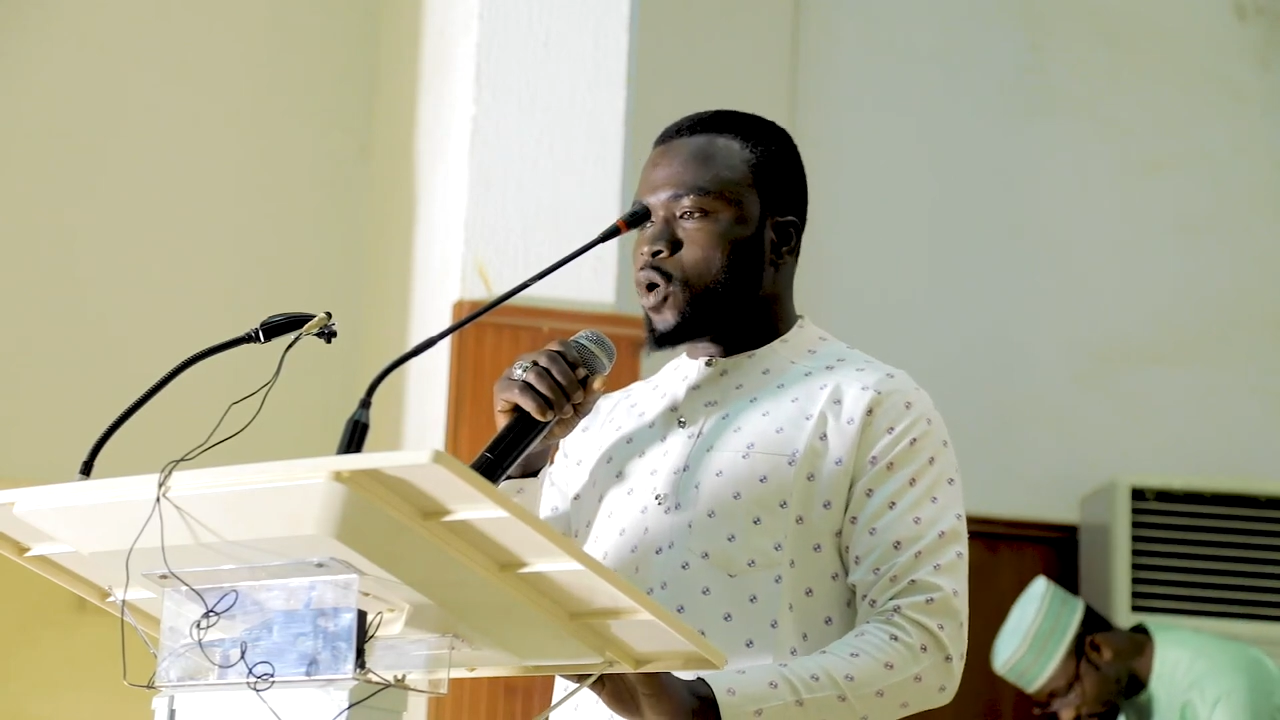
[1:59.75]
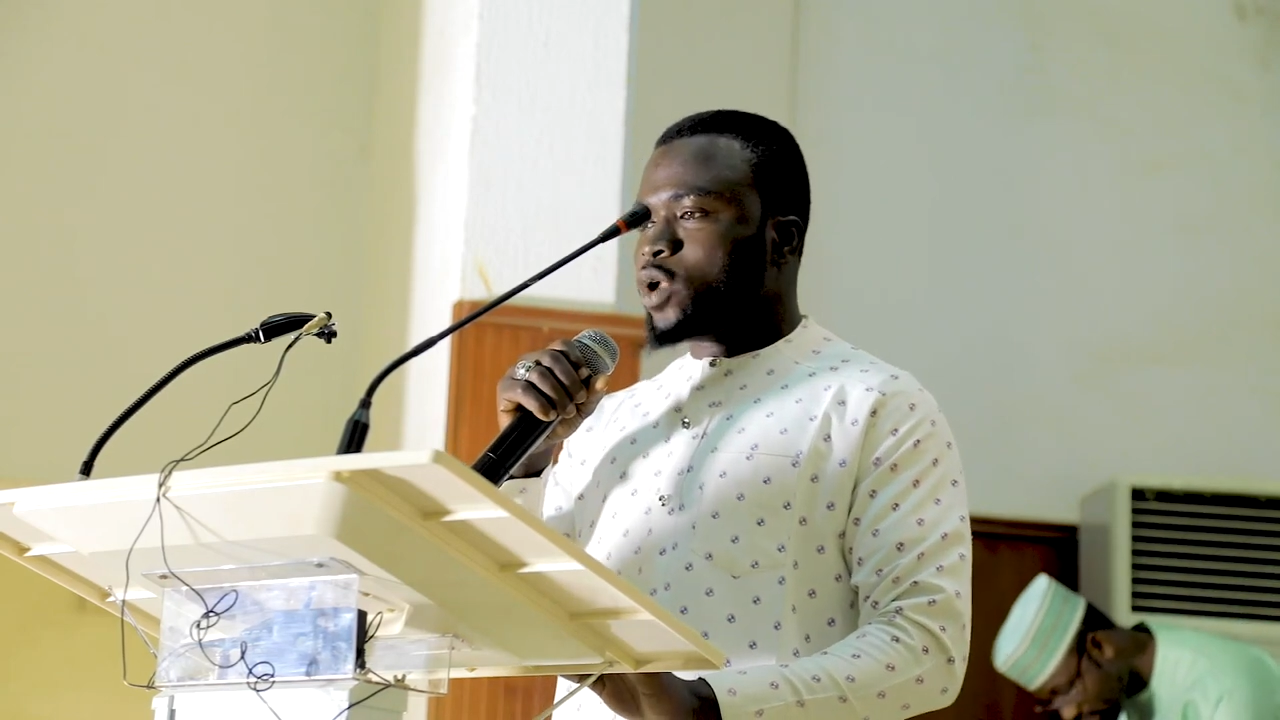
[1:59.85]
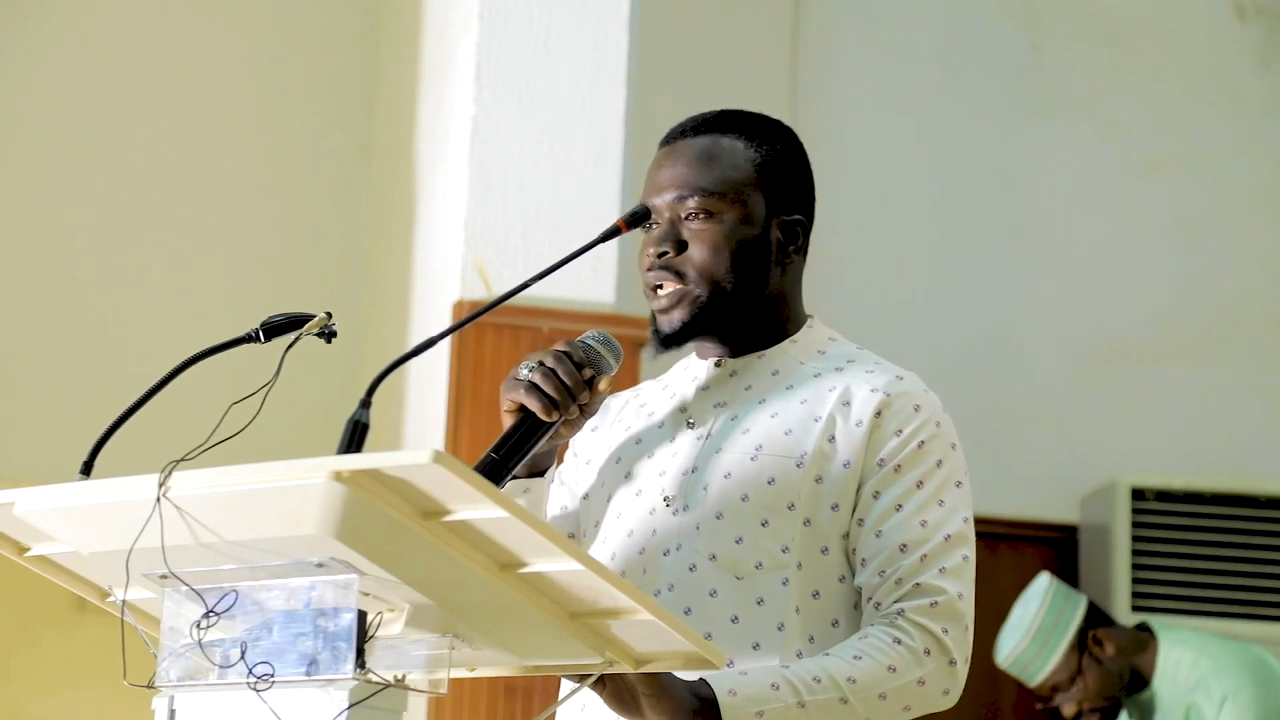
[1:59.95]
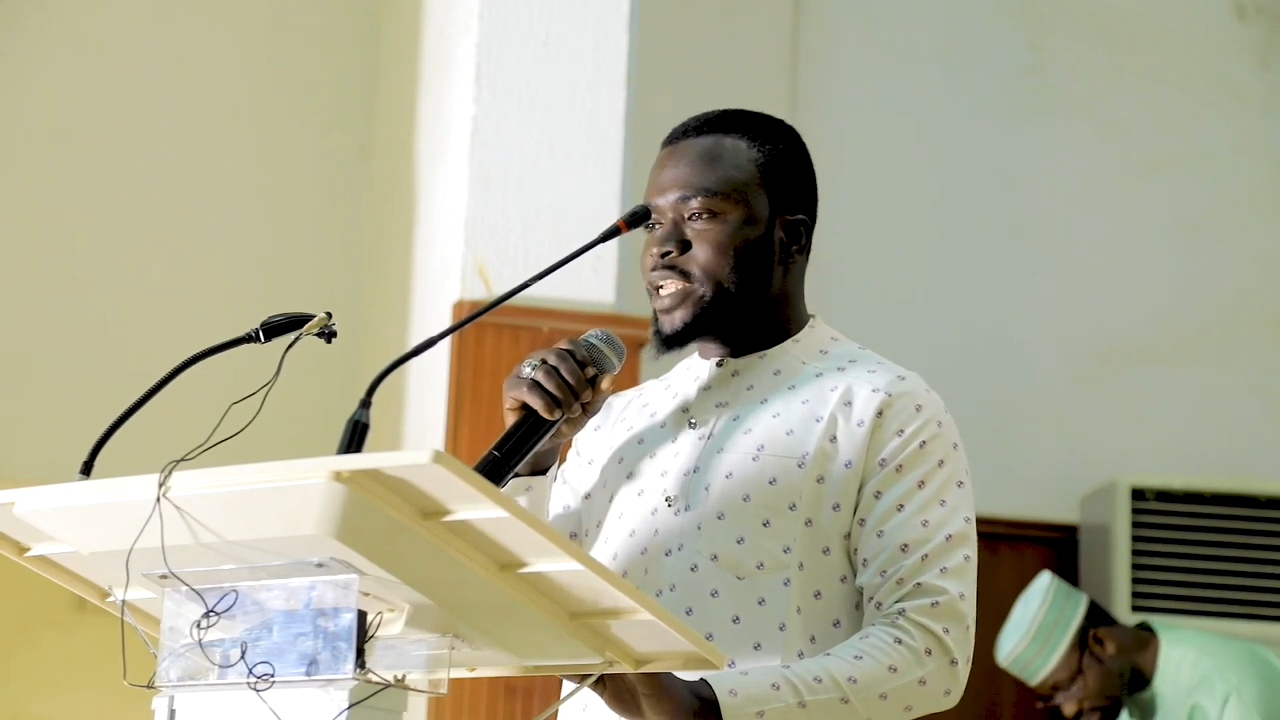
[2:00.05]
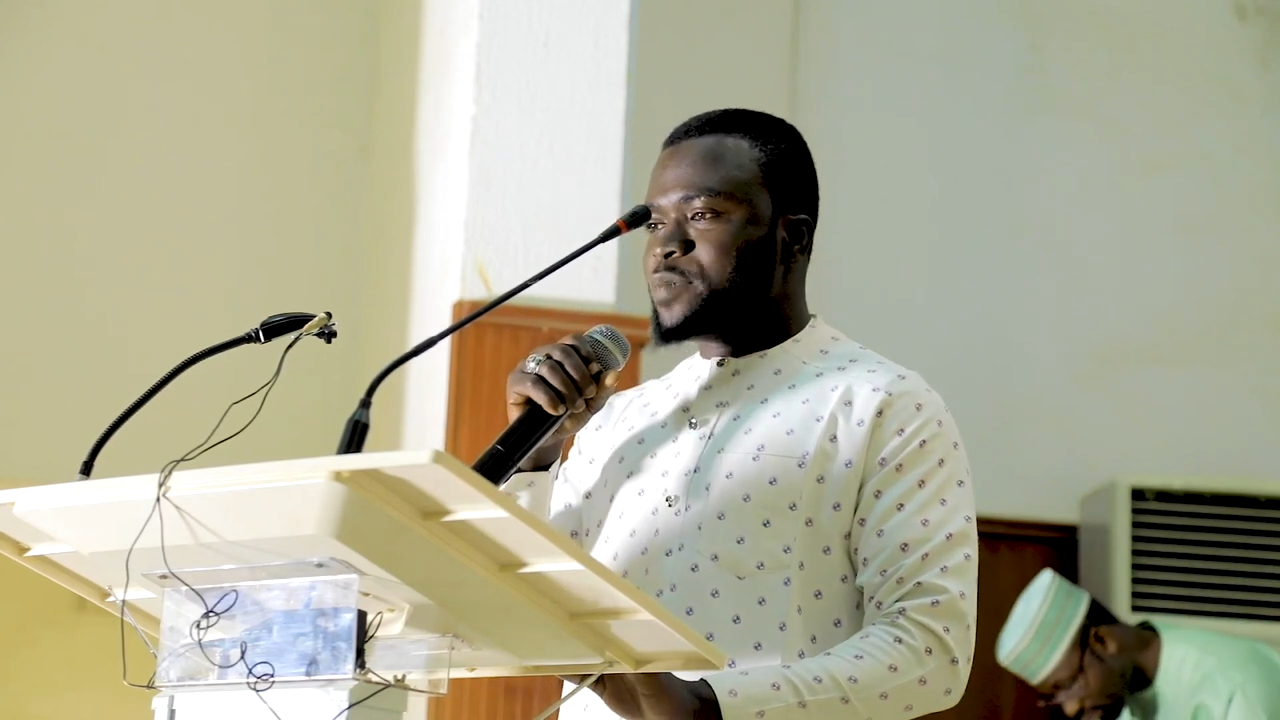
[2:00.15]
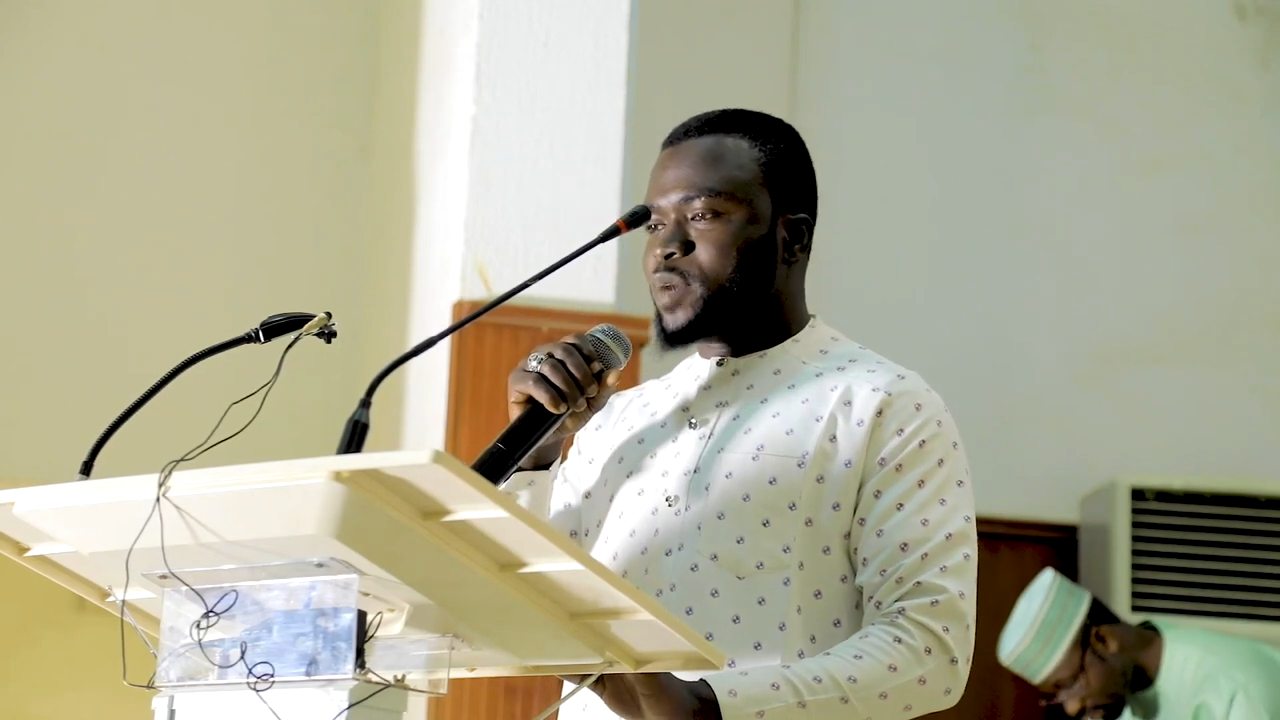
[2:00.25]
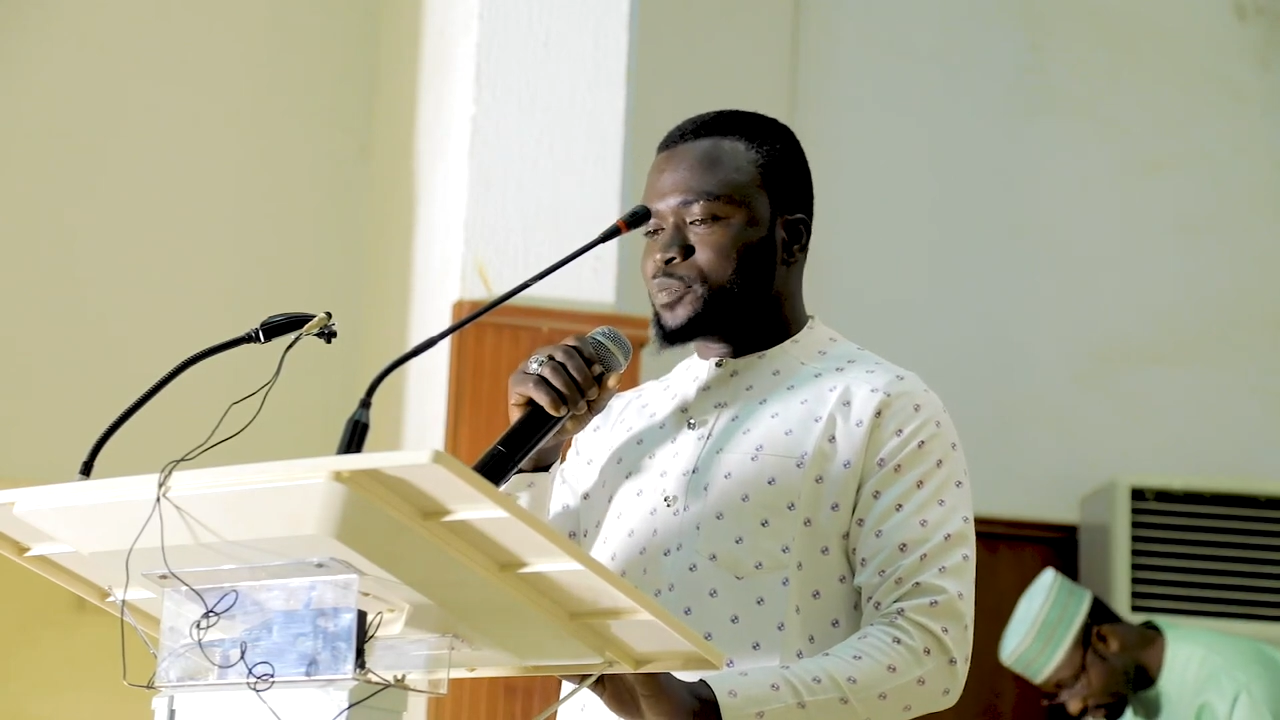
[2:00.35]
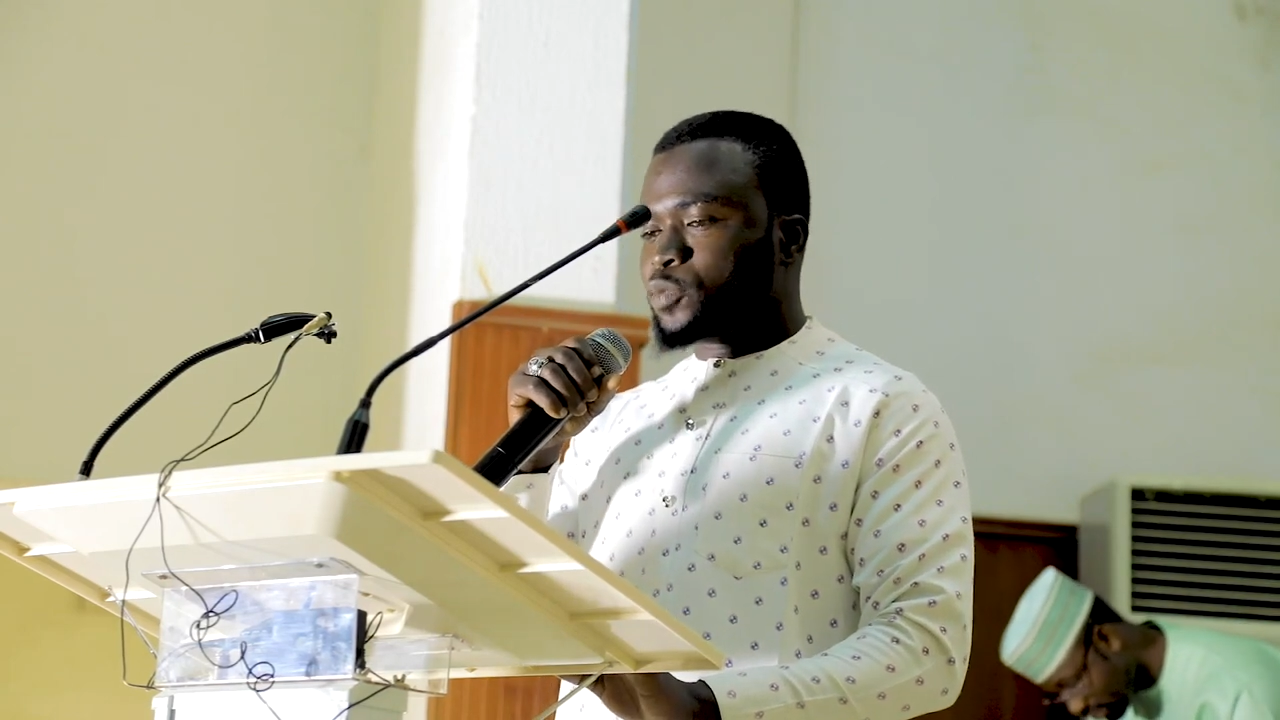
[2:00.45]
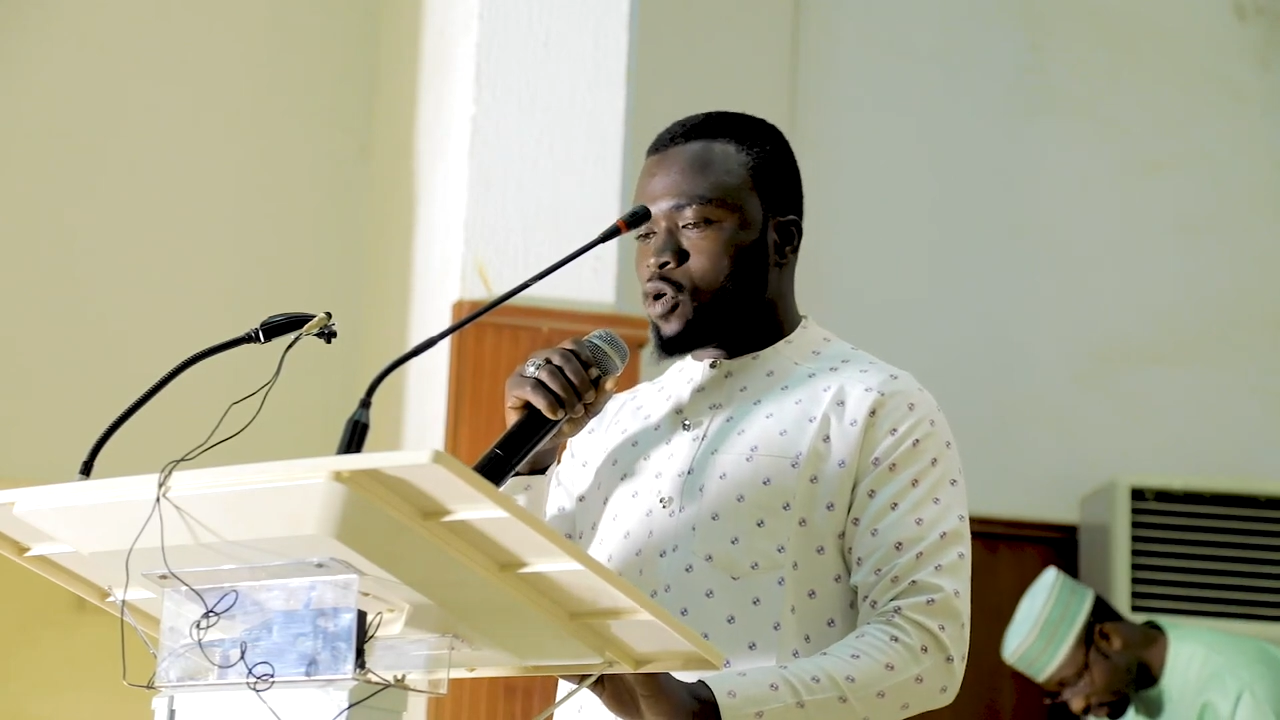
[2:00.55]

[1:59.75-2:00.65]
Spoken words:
only but